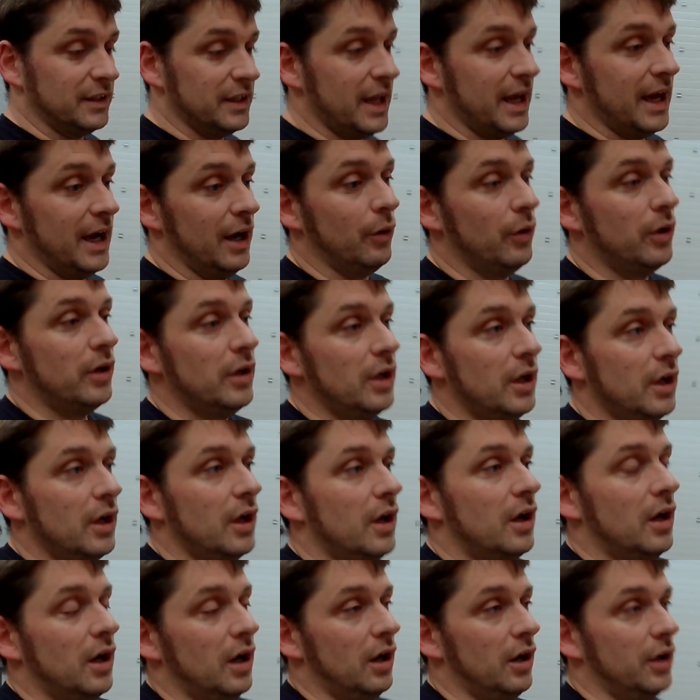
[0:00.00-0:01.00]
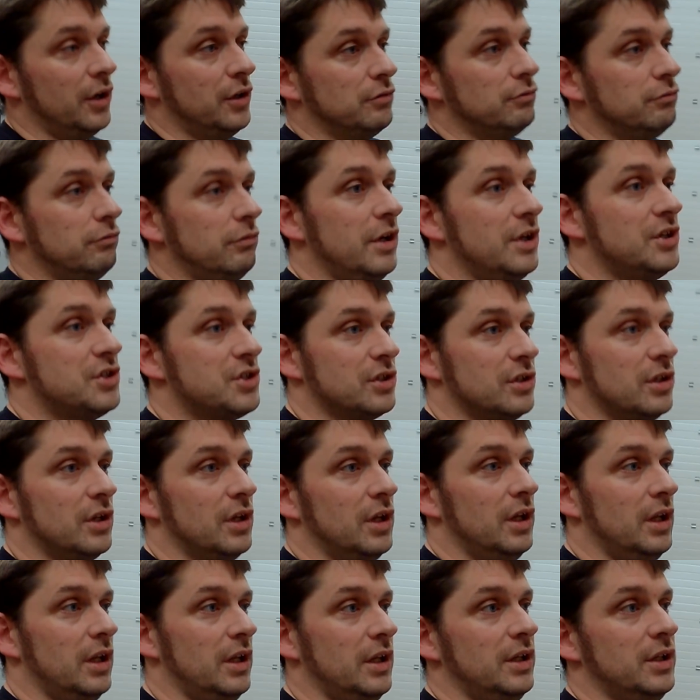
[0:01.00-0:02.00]
Now, I'd
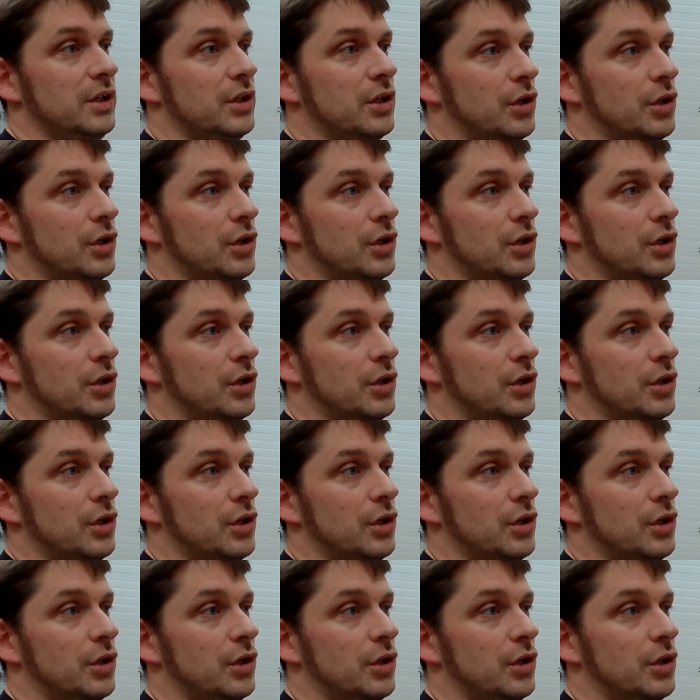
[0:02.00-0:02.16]
originally